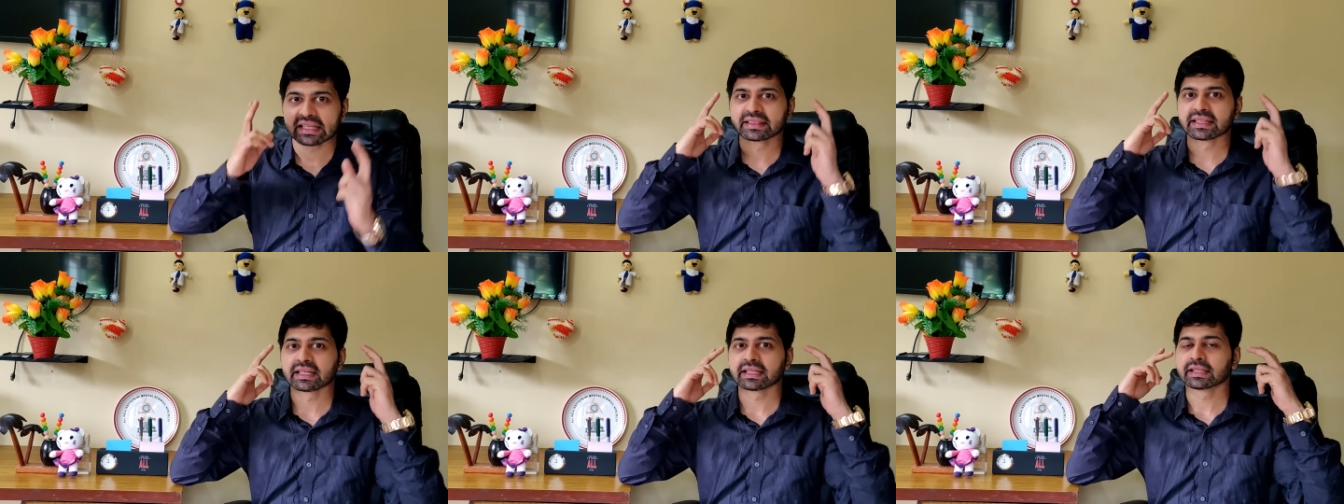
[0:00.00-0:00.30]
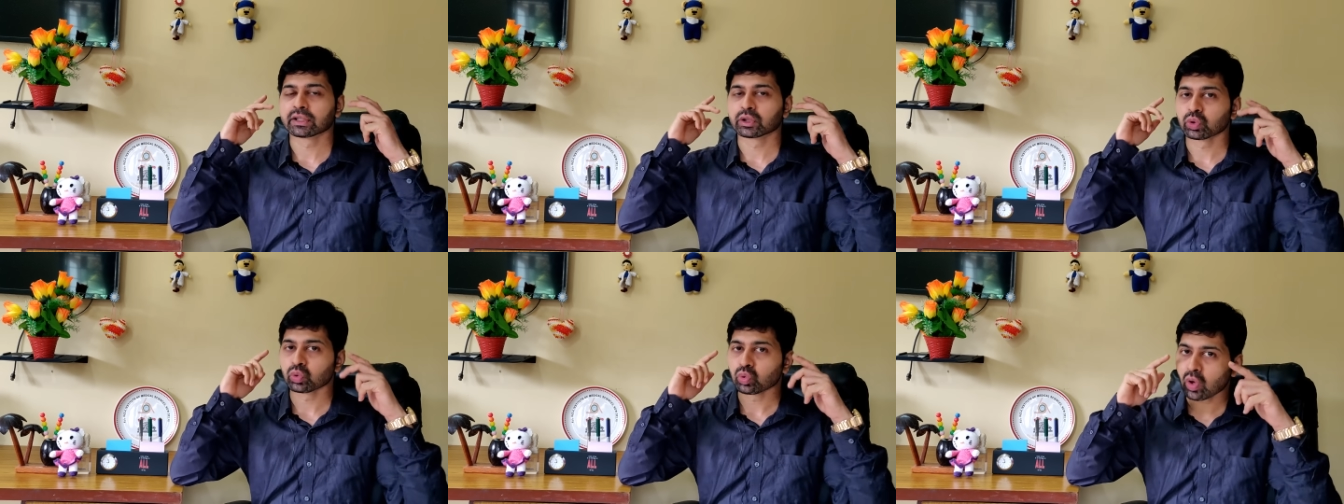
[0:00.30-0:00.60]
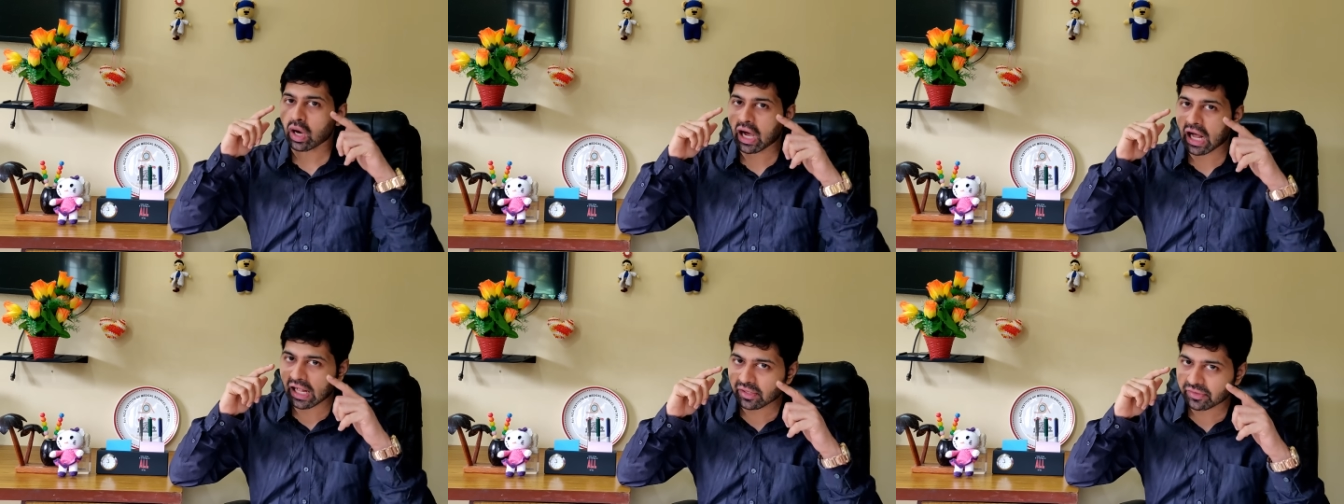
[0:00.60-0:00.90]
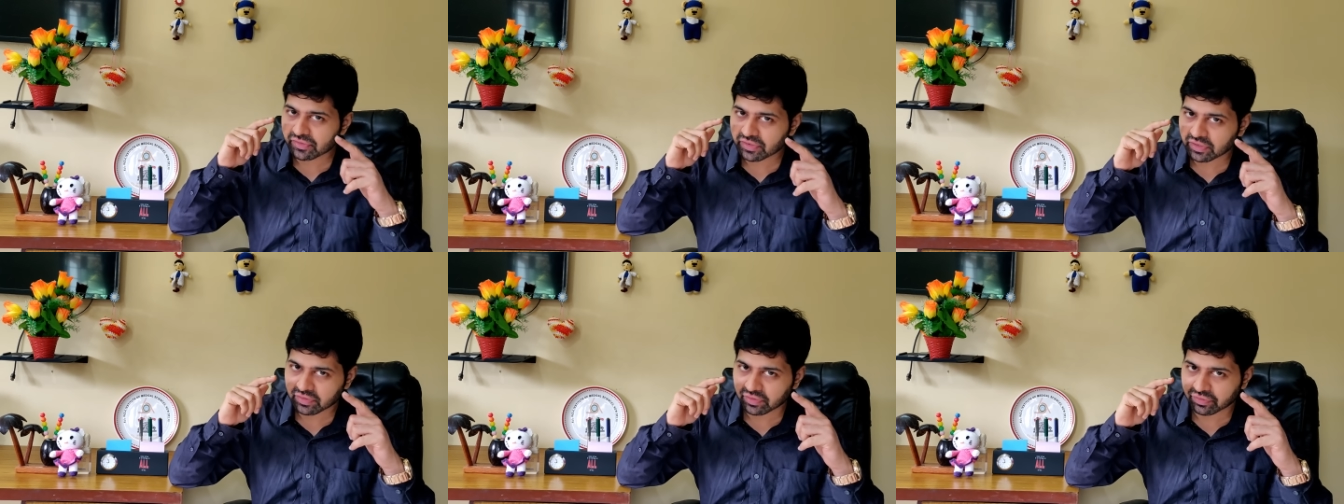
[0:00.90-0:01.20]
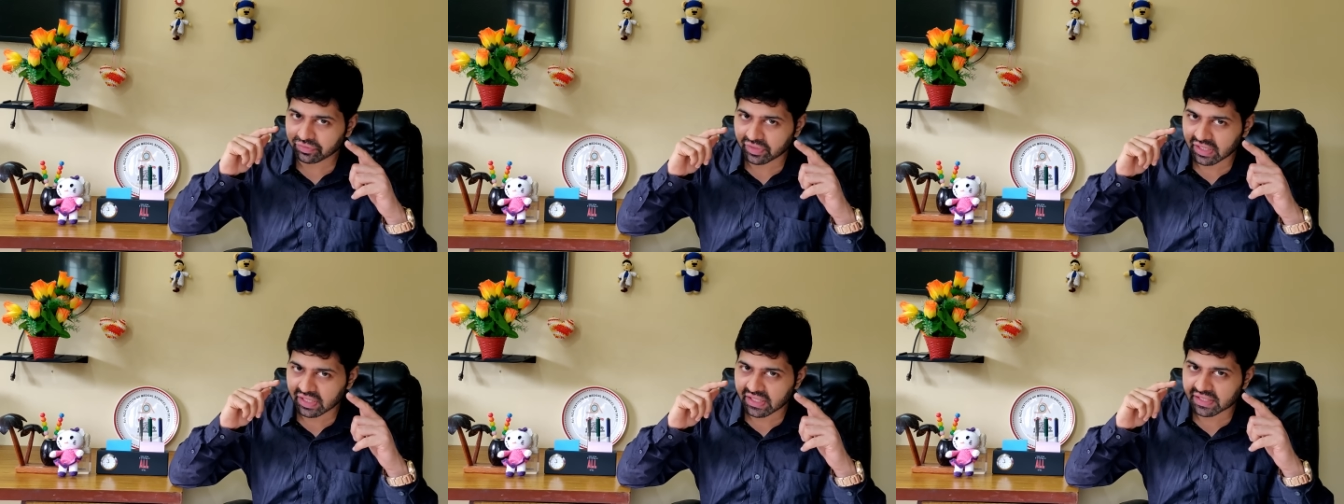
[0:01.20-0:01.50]
the two halves of the
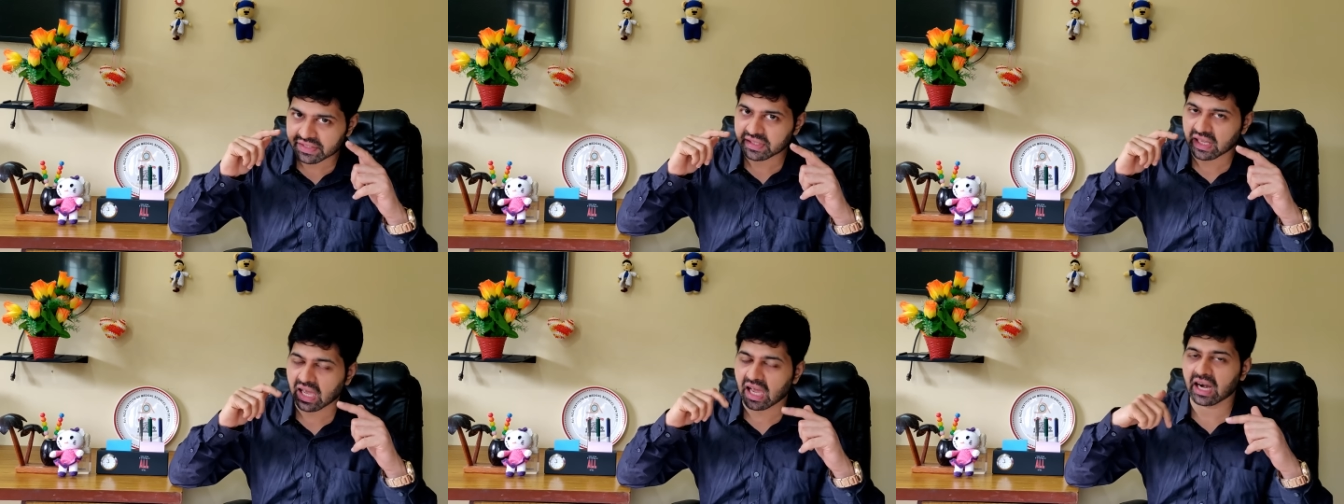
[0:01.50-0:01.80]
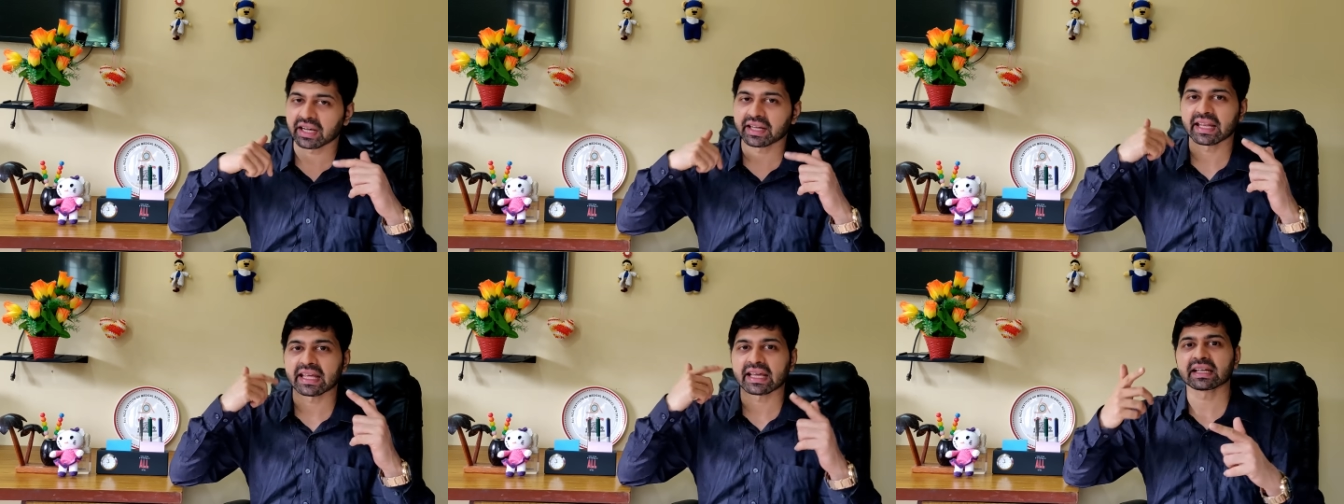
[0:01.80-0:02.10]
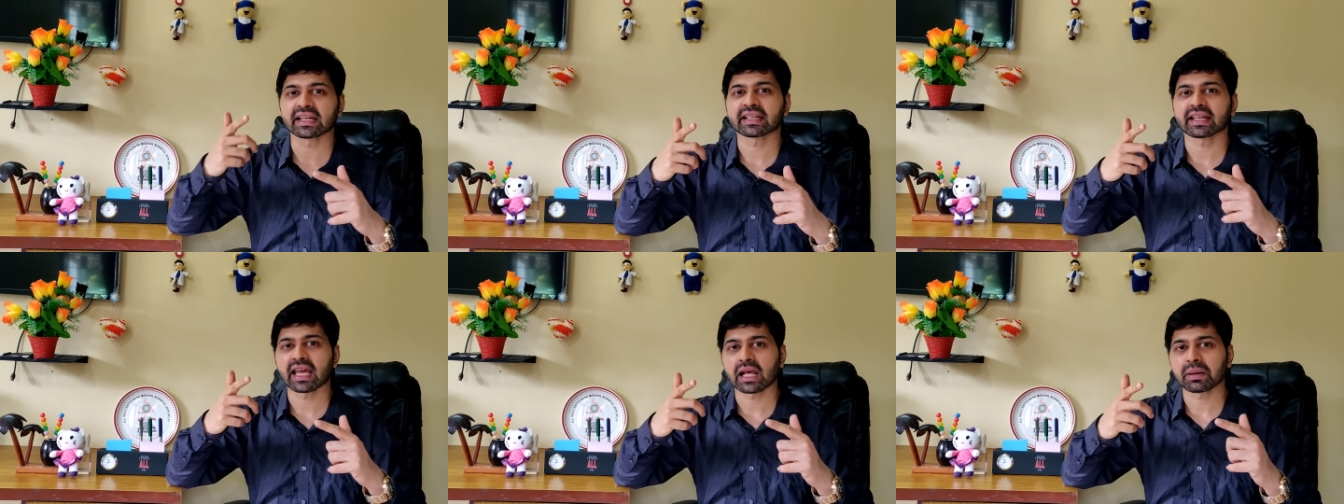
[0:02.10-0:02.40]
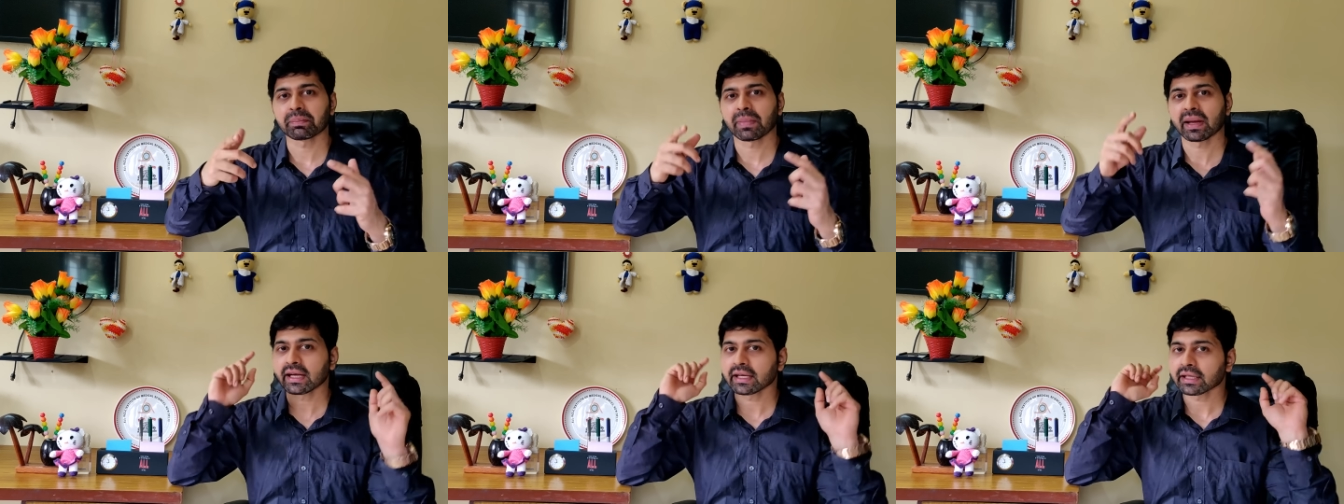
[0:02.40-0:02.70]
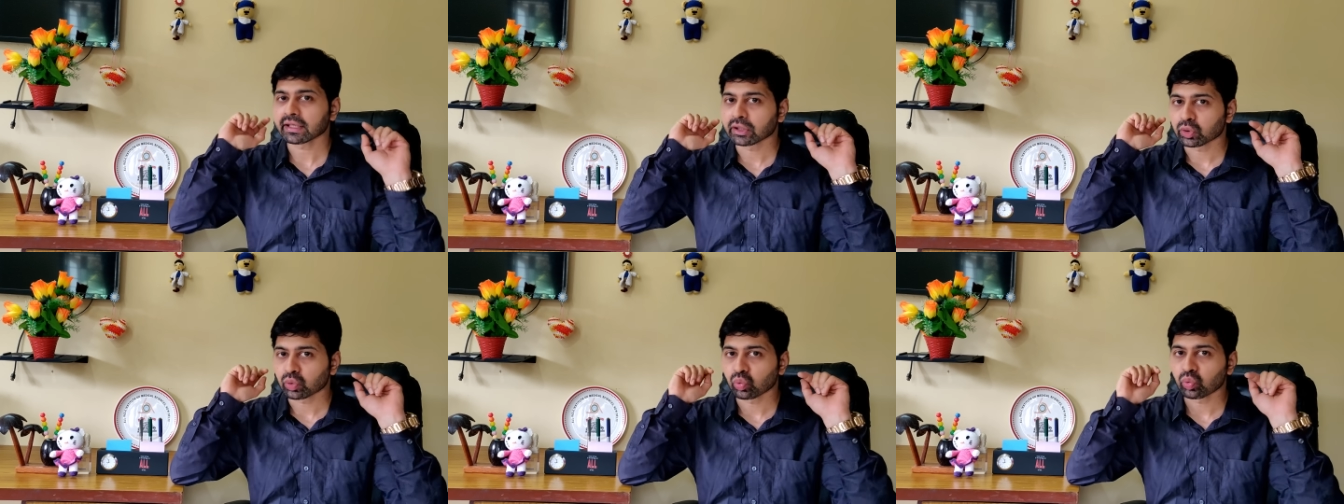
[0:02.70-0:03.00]
face are taken care
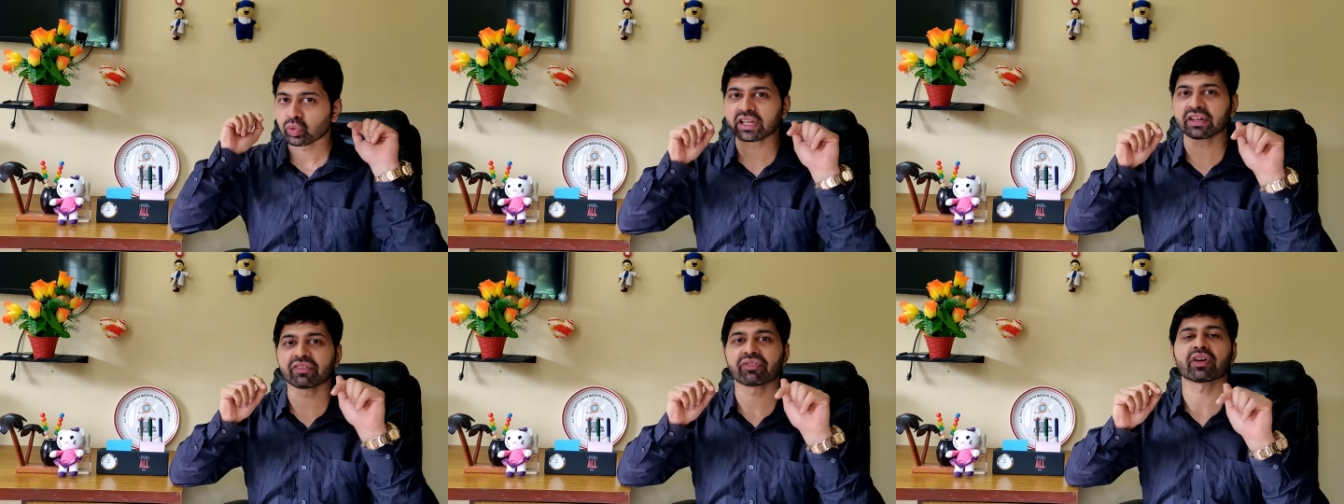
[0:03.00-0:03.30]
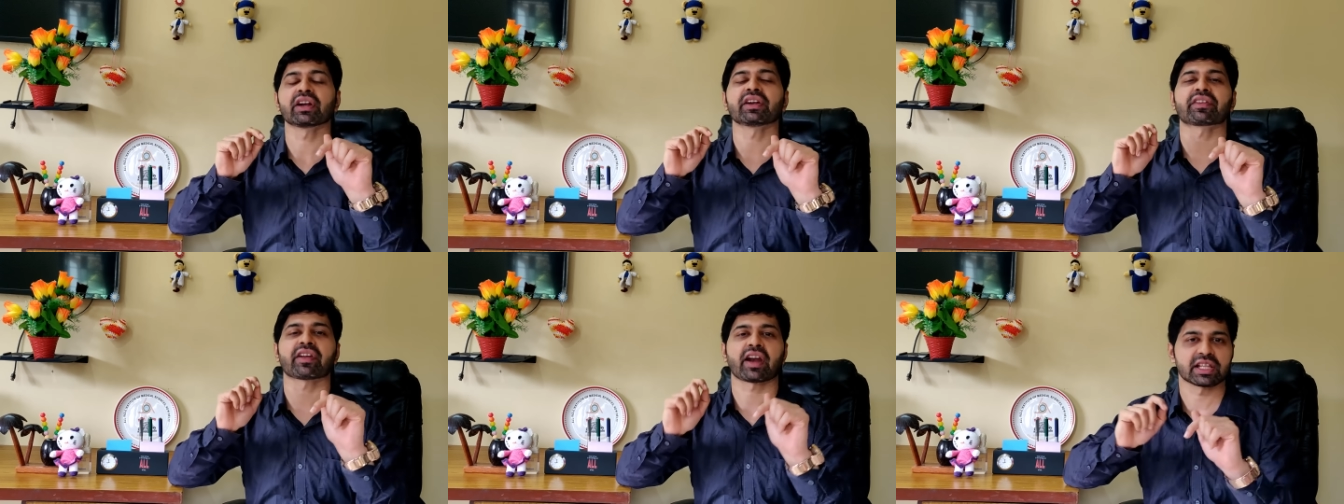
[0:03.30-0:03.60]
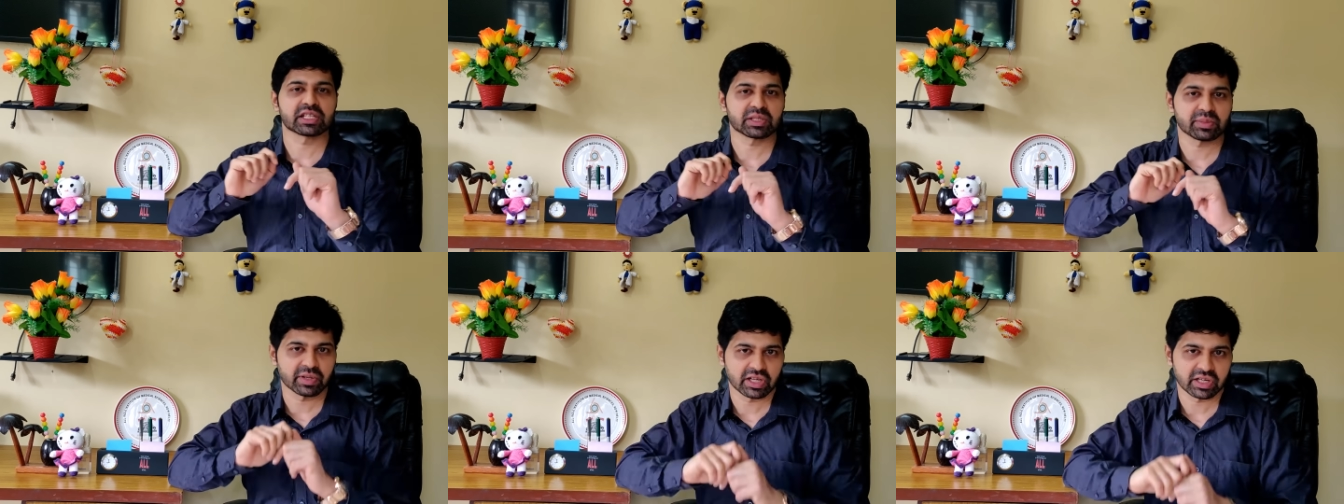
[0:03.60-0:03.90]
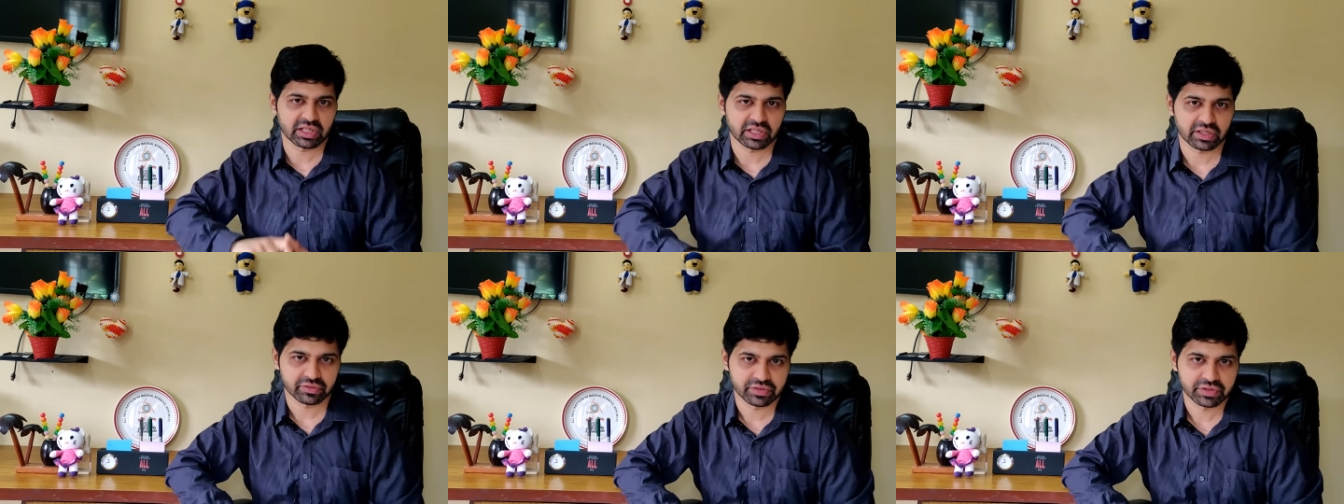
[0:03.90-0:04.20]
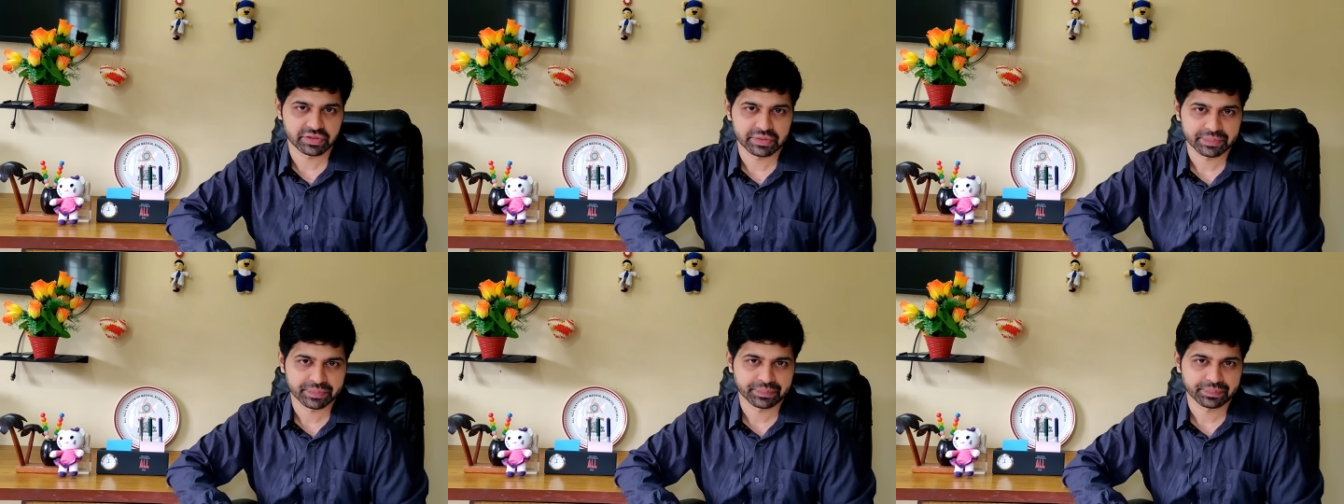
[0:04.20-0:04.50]
by two different trigeminal
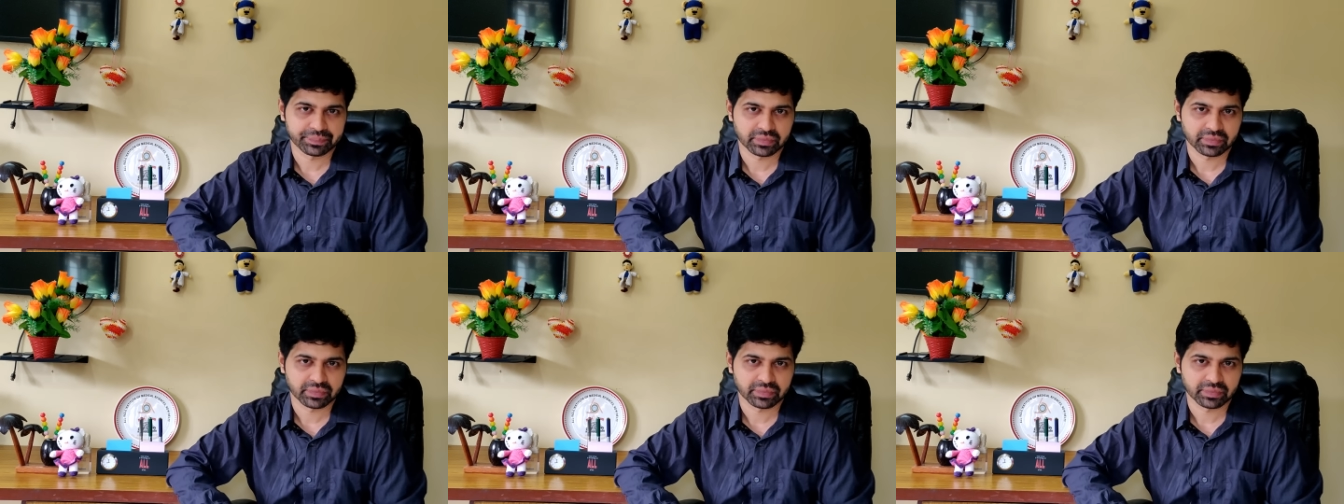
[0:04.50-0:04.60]
nerves.